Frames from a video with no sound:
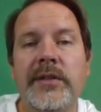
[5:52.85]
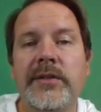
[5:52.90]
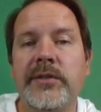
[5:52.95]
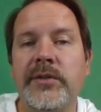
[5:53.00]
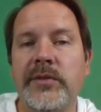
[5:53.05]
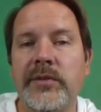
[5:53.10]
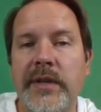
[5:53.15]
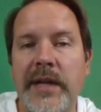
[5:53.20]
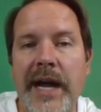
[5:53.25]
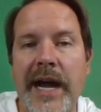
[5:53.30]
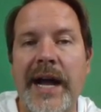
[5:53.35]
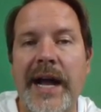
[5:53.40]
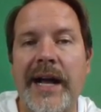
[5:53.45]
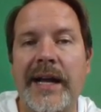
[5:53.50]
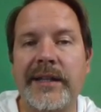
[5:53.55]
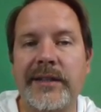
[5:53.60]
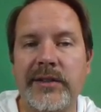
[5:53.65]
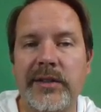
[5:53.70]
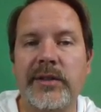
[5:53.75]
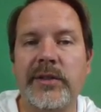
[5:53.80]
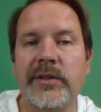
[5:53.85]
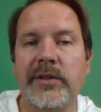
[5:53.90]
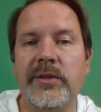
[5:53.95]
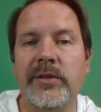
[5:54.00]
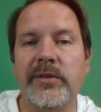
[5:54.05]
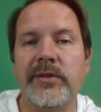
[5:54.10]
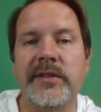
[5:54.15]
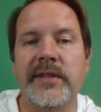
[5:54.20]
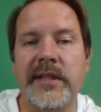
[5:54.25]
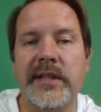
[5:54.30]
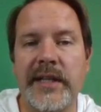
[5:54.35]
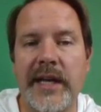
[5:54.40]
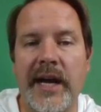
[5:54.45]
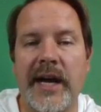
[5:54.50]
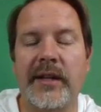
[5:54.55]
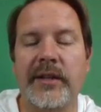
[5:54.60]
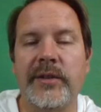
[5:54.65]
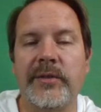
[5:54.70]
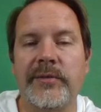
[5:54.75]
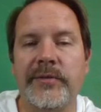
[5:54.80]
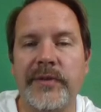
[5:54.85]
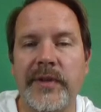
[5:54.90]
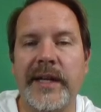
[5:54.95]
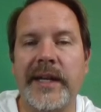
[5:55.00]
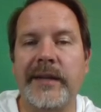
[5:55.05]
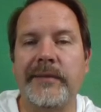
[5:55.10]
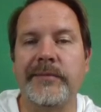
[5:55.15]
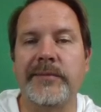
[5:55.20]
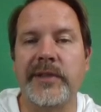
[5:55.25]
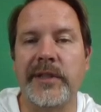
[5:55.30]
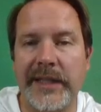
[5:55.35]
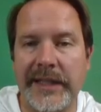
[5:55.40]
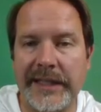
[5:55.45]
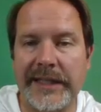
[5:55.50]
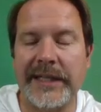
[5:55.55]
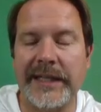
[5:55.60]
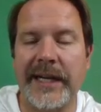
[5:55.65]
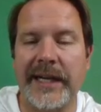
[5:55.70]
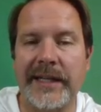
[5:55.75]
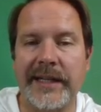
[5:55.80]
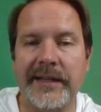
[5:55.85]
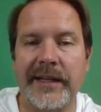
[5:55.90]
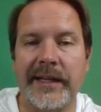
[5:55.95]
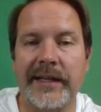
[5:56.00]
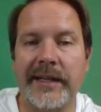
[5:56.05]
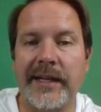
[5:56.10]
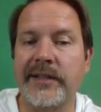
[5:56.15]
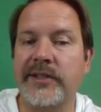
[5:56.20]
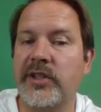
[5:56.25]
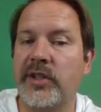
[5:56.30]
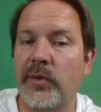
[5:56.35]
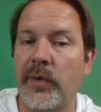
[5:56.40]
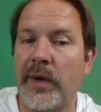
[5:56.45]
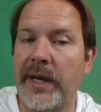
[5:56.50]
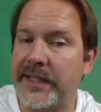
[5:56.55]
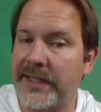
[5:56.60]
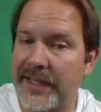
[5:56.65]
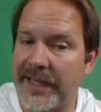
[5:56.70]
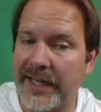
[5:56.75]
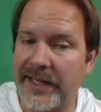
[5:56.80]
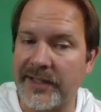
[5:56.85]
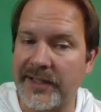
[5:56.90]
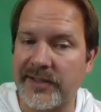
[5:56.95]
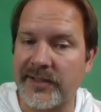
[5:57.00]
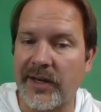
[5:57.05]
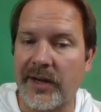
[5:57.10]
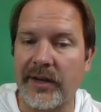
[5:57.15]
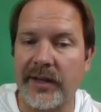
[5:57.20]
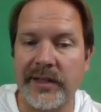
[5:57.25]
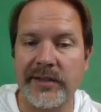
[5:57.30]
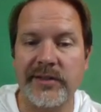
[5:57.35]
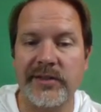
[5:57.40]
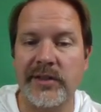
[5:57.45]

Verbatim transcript: Do not use the yellow flame to heat anything. Now it's great to get it started.